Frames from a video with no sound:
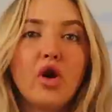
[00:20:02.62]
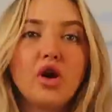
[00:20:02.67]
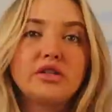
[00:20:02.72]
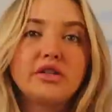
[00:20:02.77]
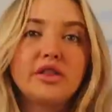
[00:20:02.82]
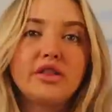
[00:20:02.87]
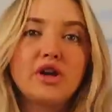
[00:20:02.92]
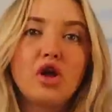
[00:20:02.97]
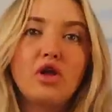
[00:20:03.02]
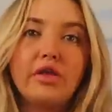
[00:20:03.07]
going to
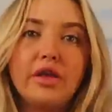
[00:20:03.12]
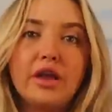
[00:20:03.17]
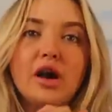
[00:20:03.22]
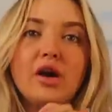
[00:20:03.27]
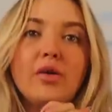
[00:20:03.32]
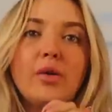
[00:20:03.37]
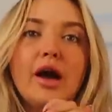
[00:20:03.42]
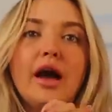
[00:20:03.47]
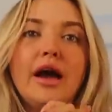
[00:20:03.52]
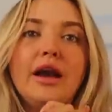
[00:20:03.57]
the Nolito
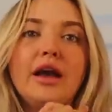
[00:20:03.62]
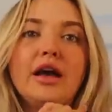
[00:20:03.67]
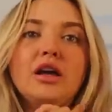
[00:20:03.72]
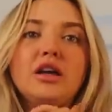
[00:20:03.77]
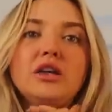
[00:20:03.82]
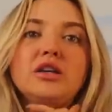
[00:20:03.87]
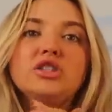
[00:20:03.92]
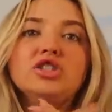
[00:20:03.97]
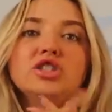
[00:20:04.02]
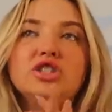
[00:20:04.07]
one.
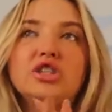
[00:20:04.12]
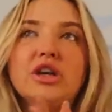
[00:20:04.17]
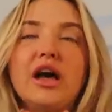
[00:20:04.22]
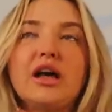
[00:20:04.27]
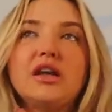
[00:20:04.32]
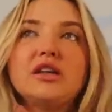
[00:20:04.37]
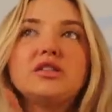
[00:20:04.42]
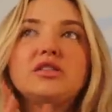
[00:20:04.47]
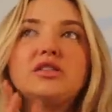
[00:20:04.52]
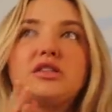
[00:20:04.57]

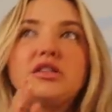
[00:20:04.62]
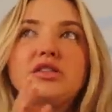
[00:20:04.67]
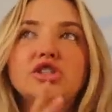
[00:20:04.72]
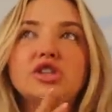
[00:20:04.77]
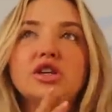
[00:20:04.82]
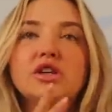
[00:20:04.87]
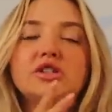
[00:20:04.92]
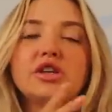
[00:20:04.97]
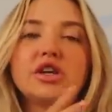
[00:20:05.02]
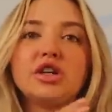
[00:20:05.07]
Jess
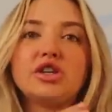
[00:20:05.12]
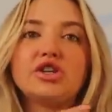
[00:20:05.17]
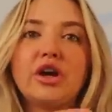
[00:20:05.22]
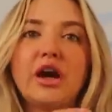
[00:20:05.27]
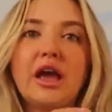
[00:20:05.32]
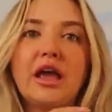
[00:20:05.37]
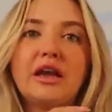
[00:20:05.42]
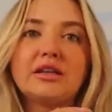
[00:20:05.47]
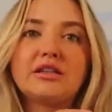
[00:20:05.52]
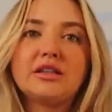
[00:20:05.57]
just took a
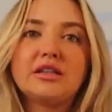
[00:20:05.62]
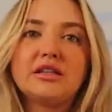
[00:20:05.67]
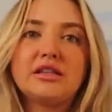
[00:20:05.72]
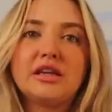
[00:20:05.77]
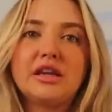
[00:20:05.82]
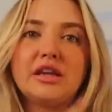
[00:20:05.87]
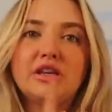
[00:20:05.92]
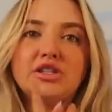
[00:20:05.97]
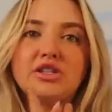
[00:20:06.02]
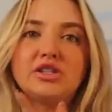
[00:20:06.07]
train into the
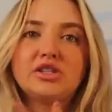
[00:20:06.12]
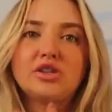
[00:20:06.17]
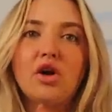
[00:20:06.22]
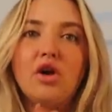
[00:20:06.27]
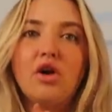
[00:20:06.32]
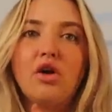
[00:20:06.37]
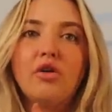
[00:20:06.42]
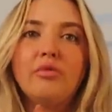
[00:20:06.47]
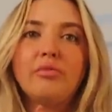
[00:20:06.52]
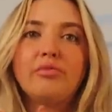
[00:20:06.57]
city. She's
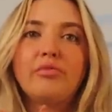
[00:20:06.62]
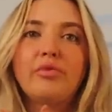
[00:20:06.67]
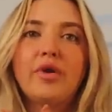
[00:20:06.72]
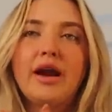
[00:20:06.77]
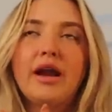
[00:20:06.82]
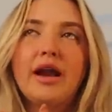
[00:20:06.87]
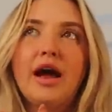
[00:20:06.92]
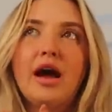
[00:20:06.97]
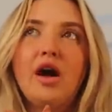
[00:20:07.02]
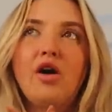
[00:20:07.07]
home
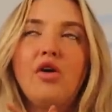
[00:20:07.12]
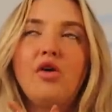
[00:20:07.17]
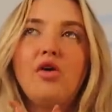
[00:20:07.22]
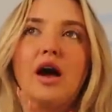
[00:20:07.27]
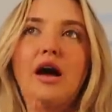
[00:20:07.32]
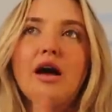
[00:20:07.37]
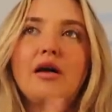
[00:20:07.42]
right now.